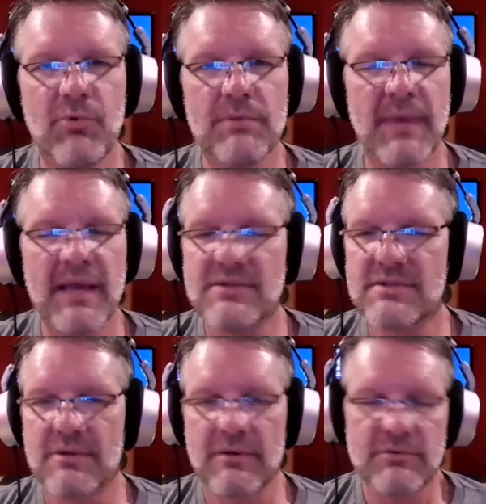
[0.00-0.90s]
and
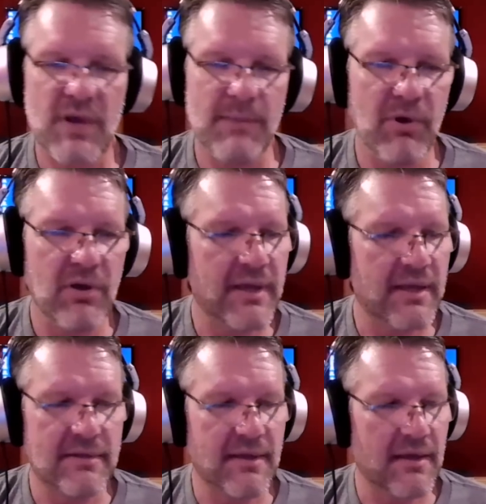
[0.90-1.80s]
mouse or trackball,
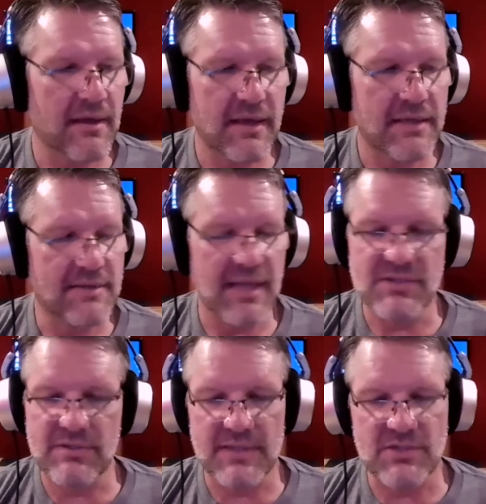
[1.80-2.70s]
and
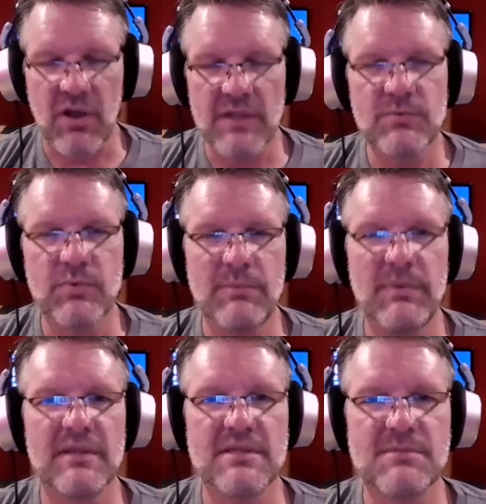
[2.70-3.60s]
that's all that's between
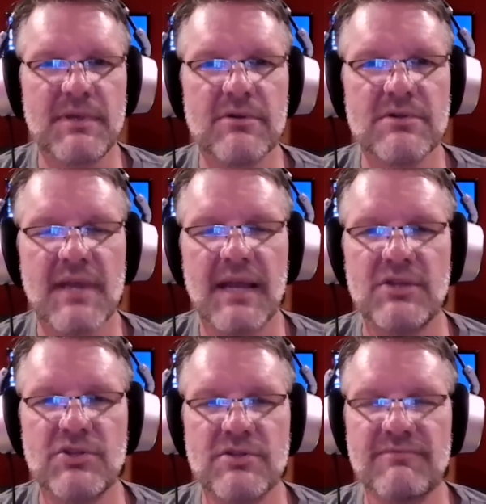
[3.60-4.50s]
me and the speakers. And
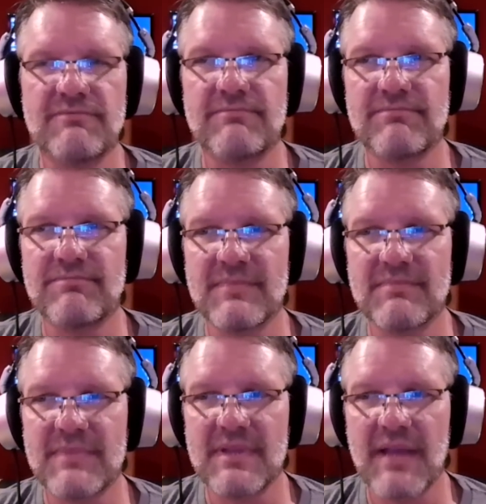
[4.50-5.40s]
it just,
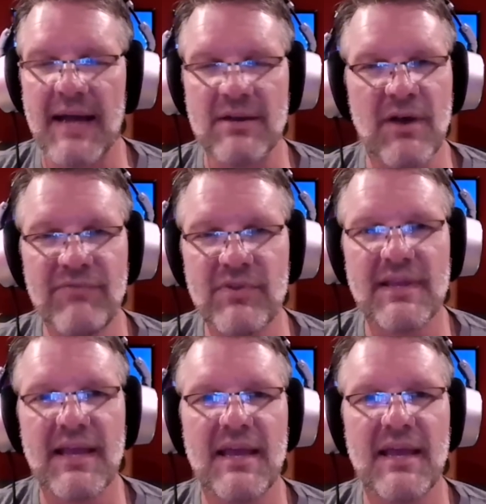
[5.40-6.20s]
I don't know. I feel like I